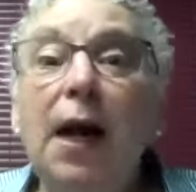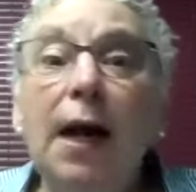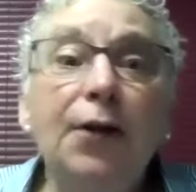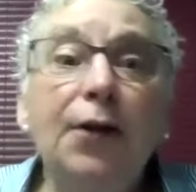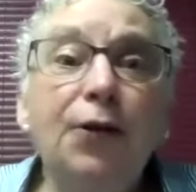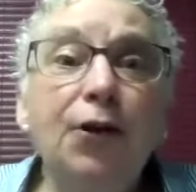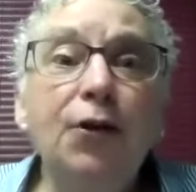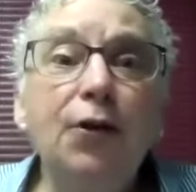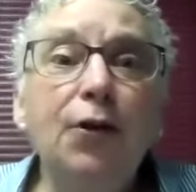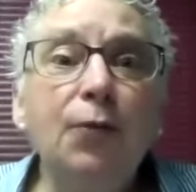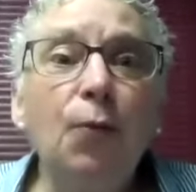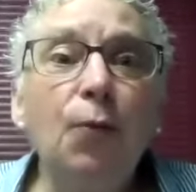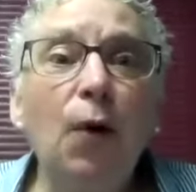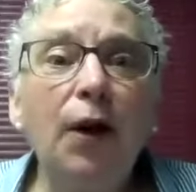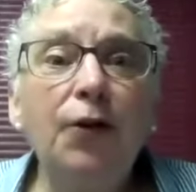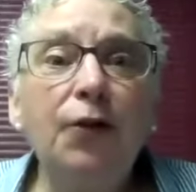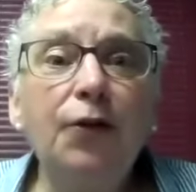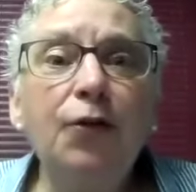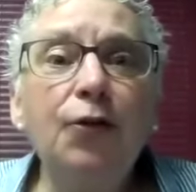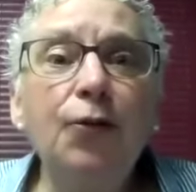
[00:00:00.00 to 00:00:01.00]
I did
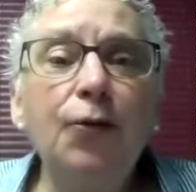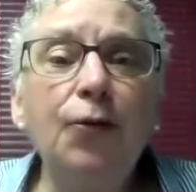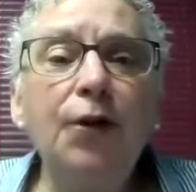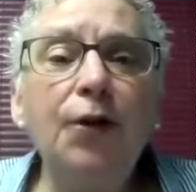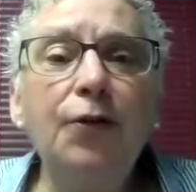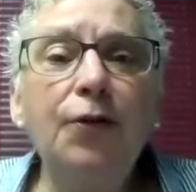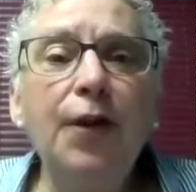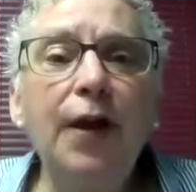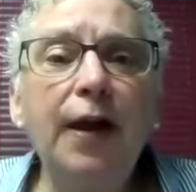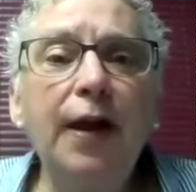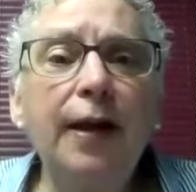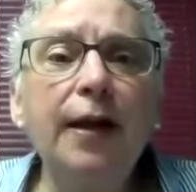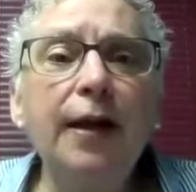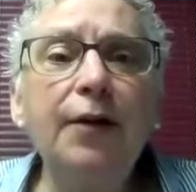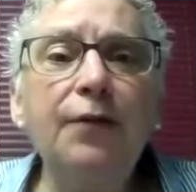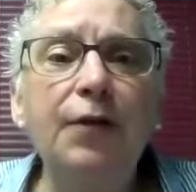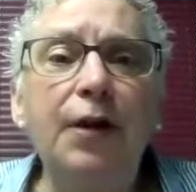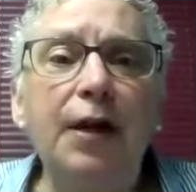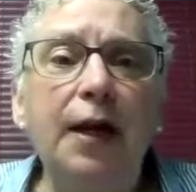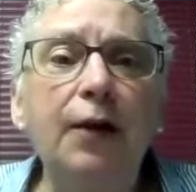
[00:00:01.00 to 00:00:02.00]
want to, under the
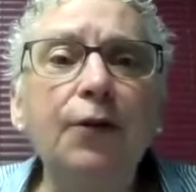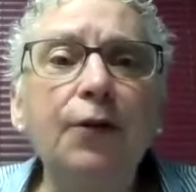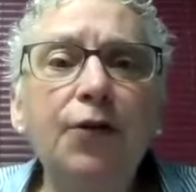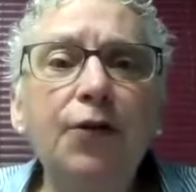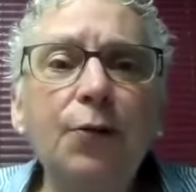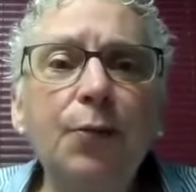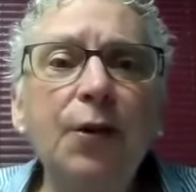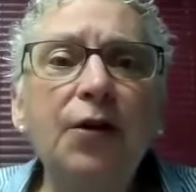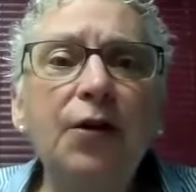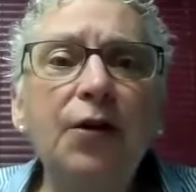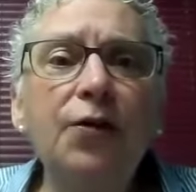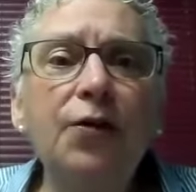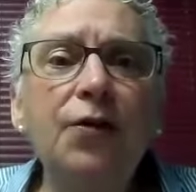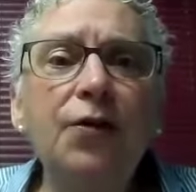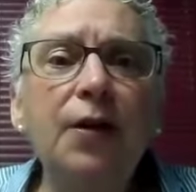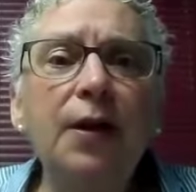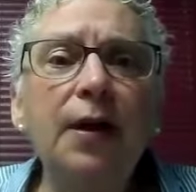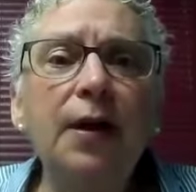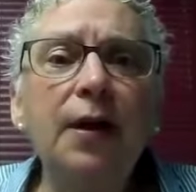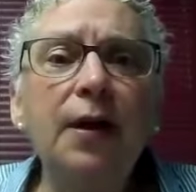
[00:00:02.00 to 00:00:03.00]
heading of
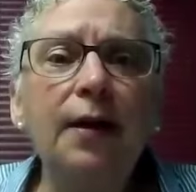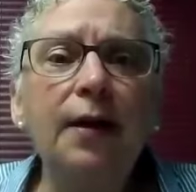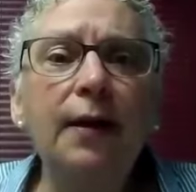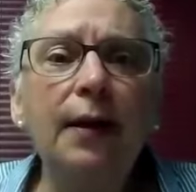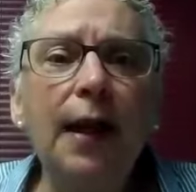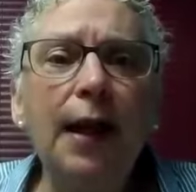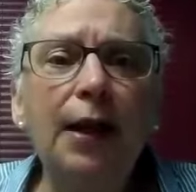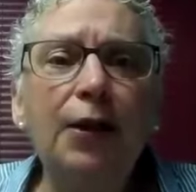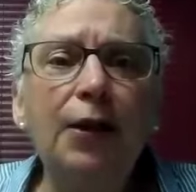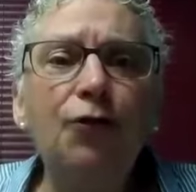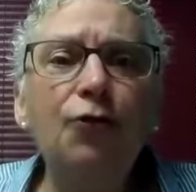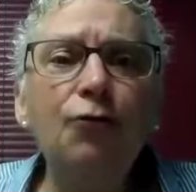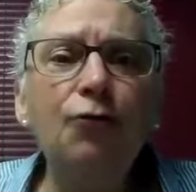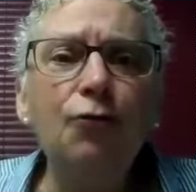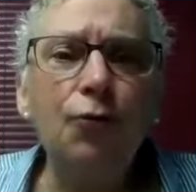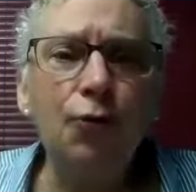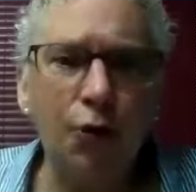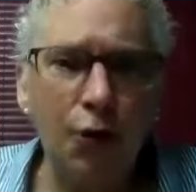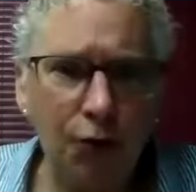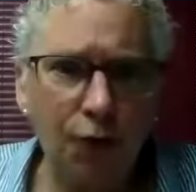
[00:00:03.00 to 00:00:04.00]
announcements, let you
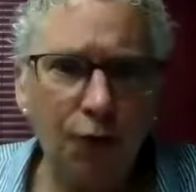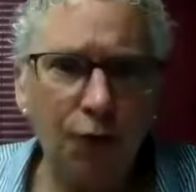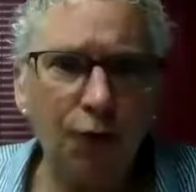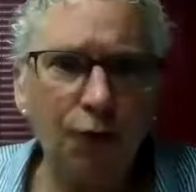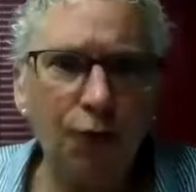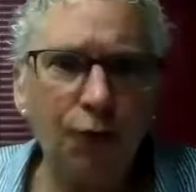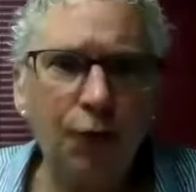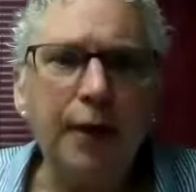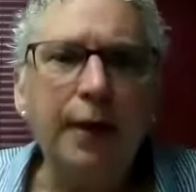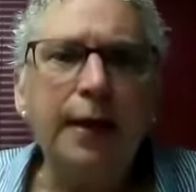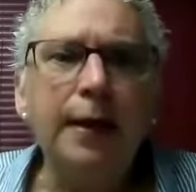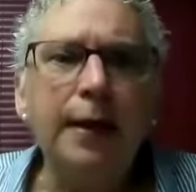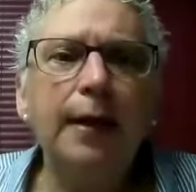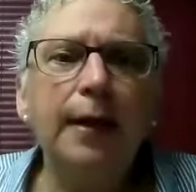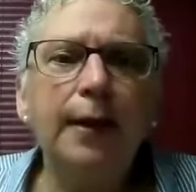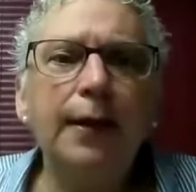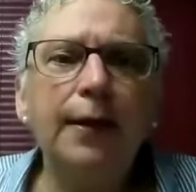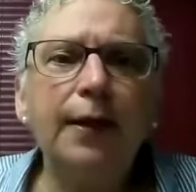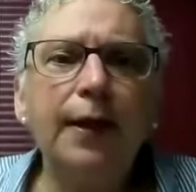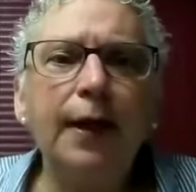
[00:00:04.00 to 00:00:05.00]
know
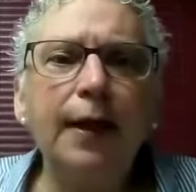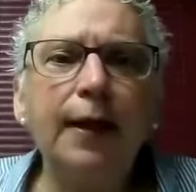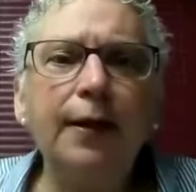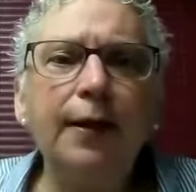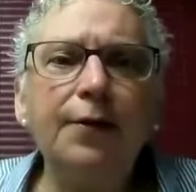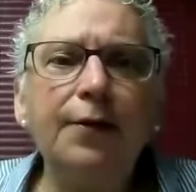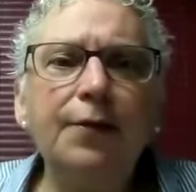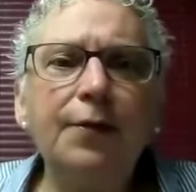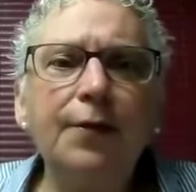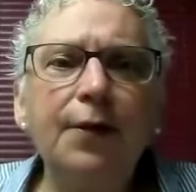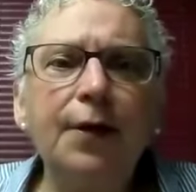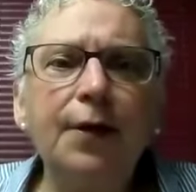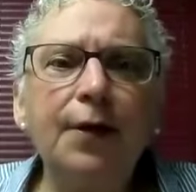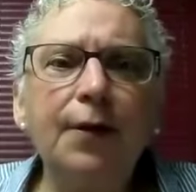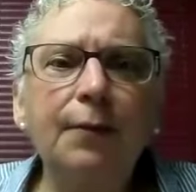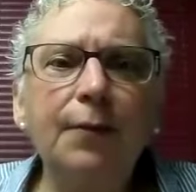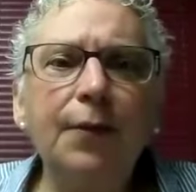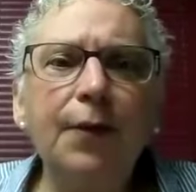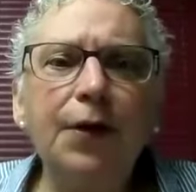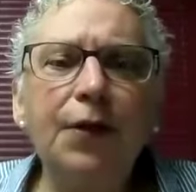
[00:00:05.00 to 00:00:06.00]
that
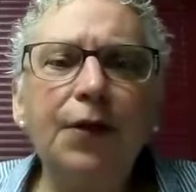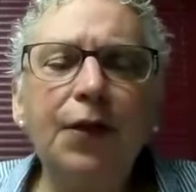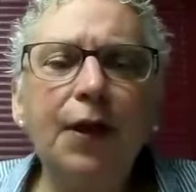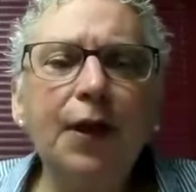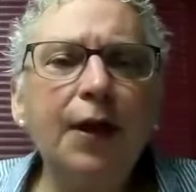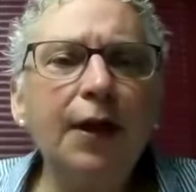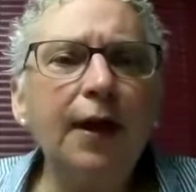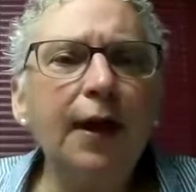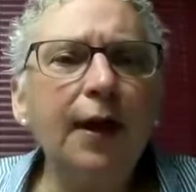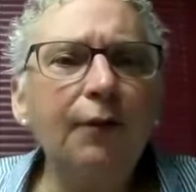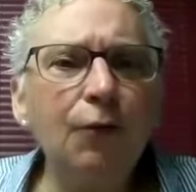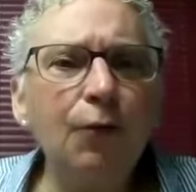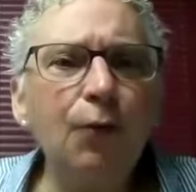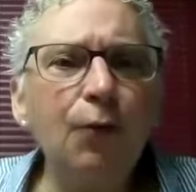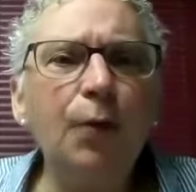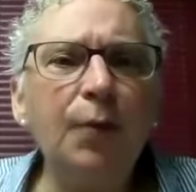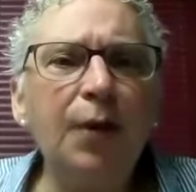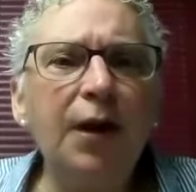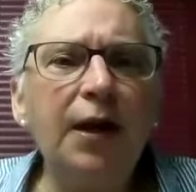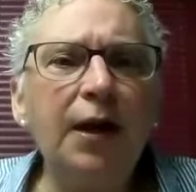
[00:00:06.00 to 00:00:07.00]
I think
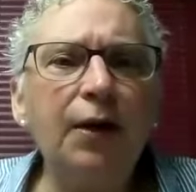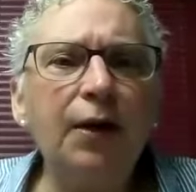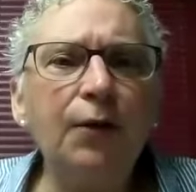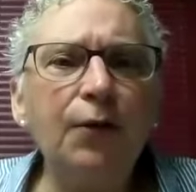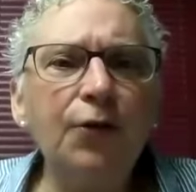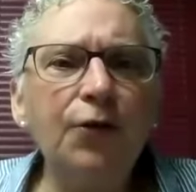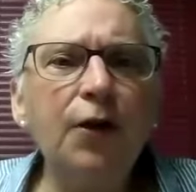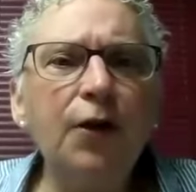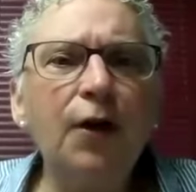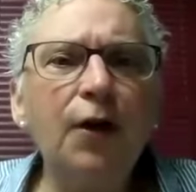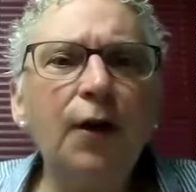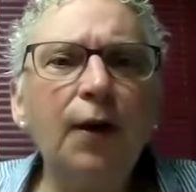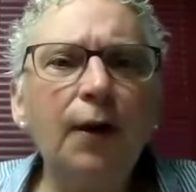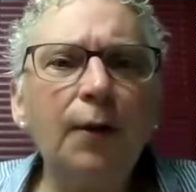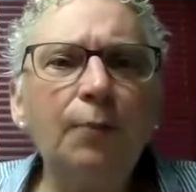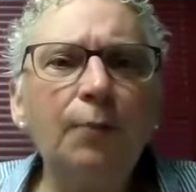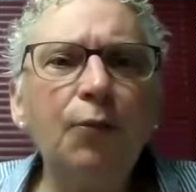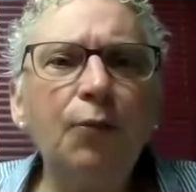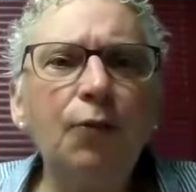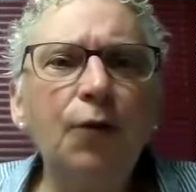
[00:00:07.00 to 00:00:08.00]
everyone by now is caught
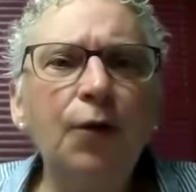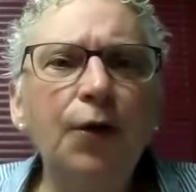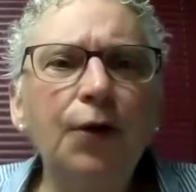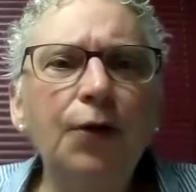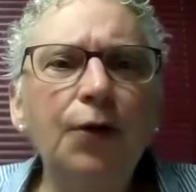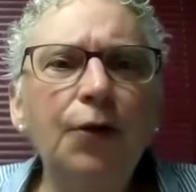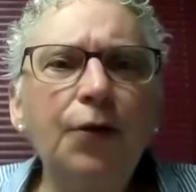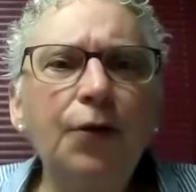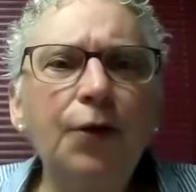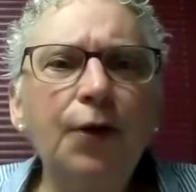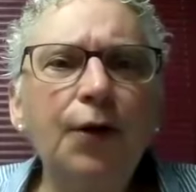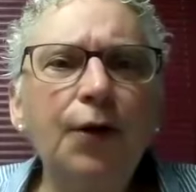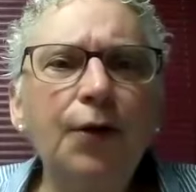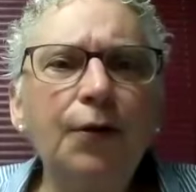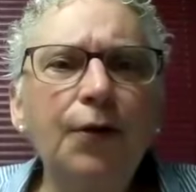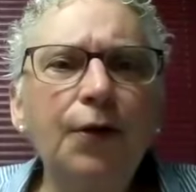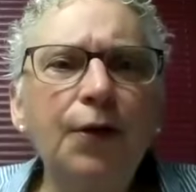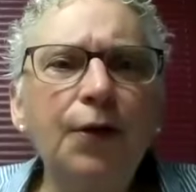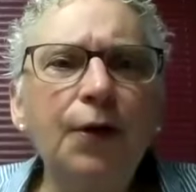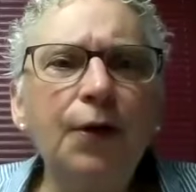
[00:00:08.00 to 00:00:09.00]
up with
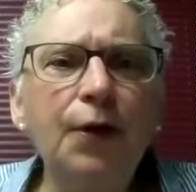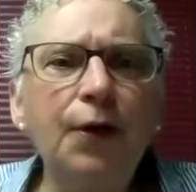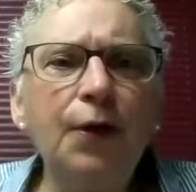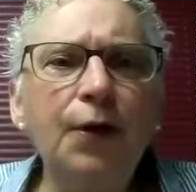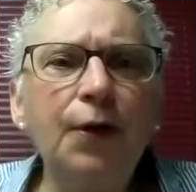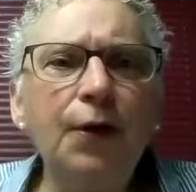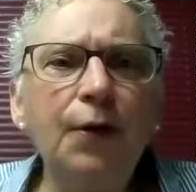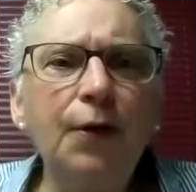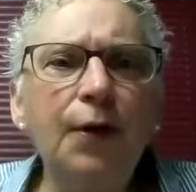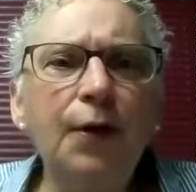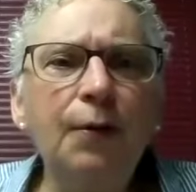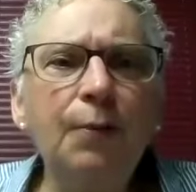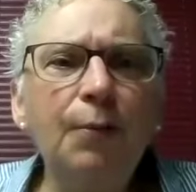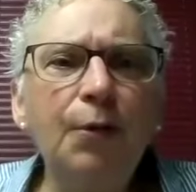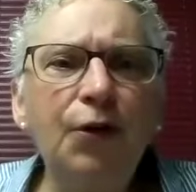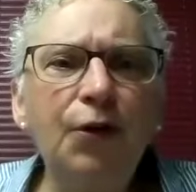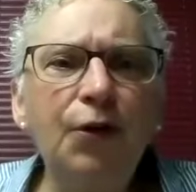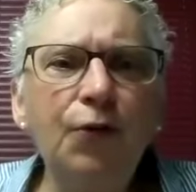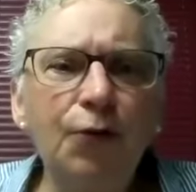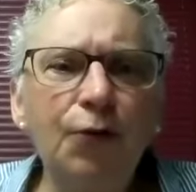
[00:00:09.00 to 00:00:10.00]
the
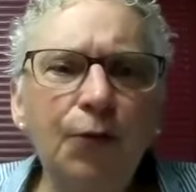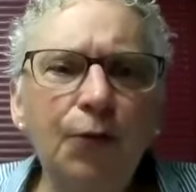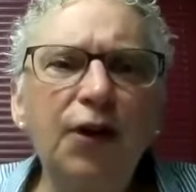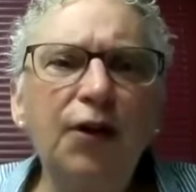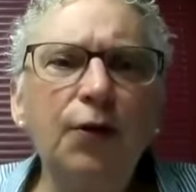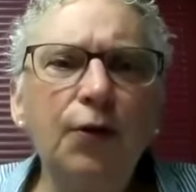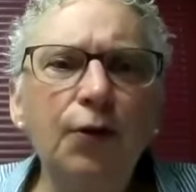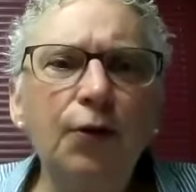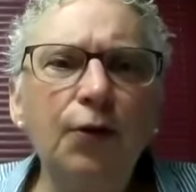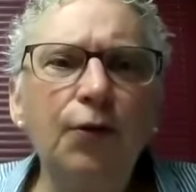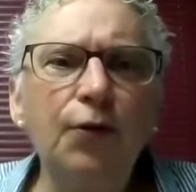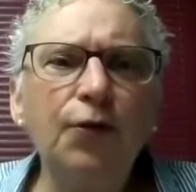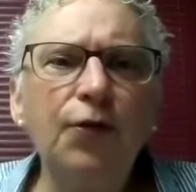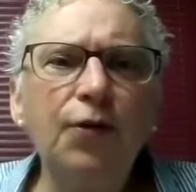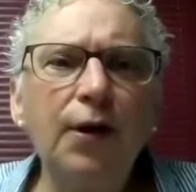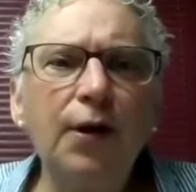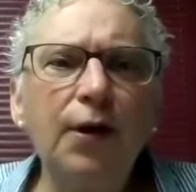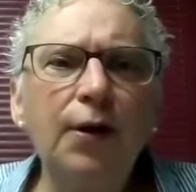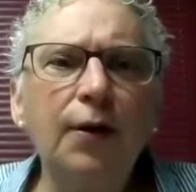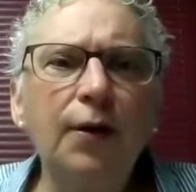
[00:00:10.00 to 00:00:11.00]
bittersweet
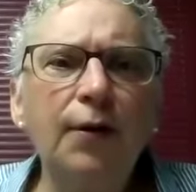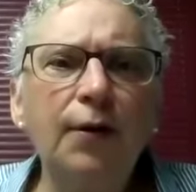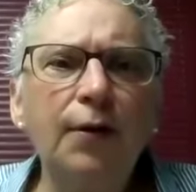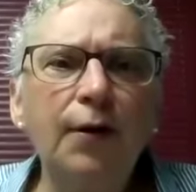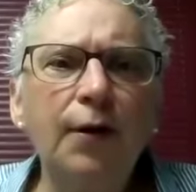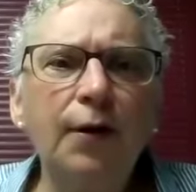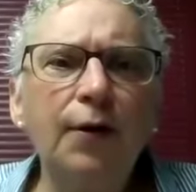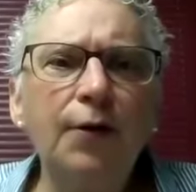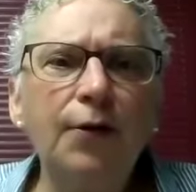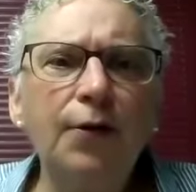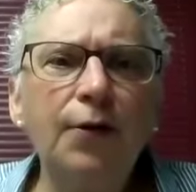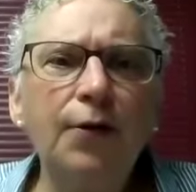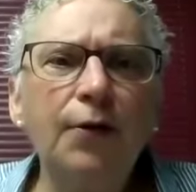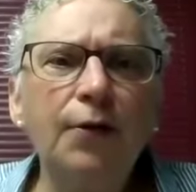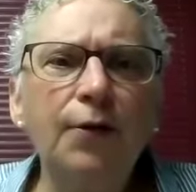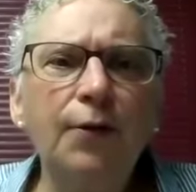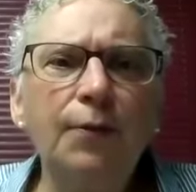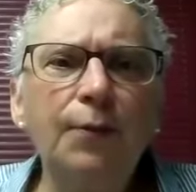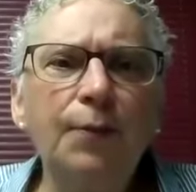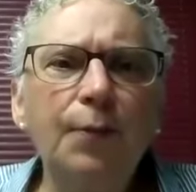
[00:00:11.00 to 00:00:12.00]
news that our
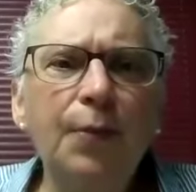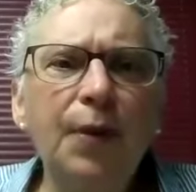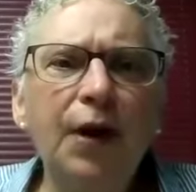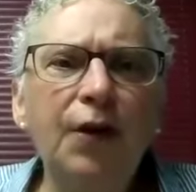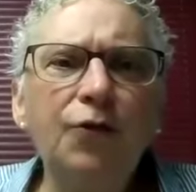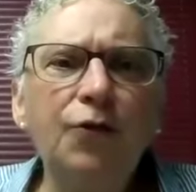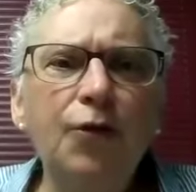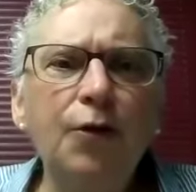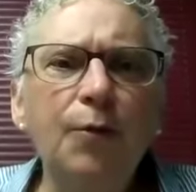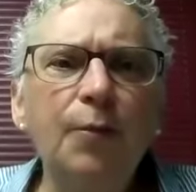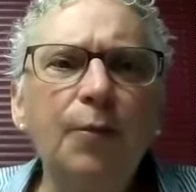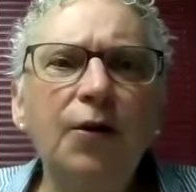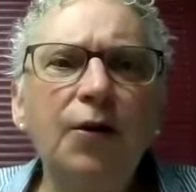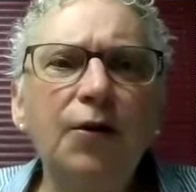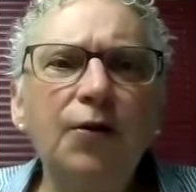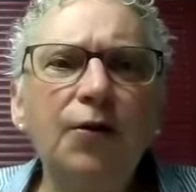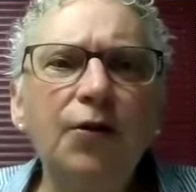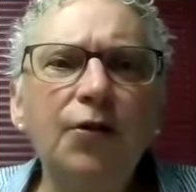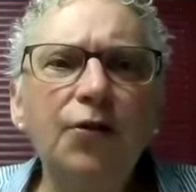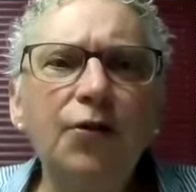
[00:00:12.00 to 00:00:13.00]
dear pastor
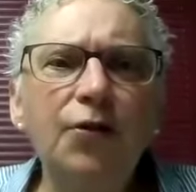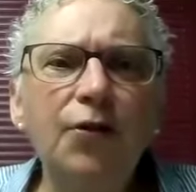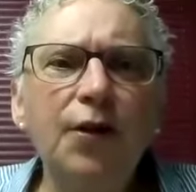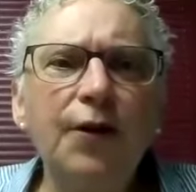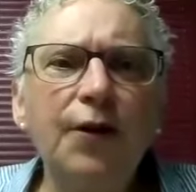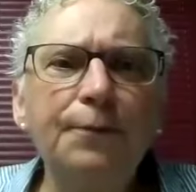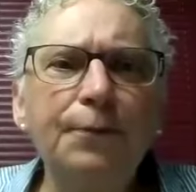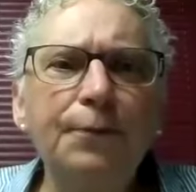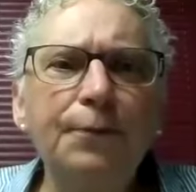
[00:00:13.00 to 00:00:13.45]
emeritus,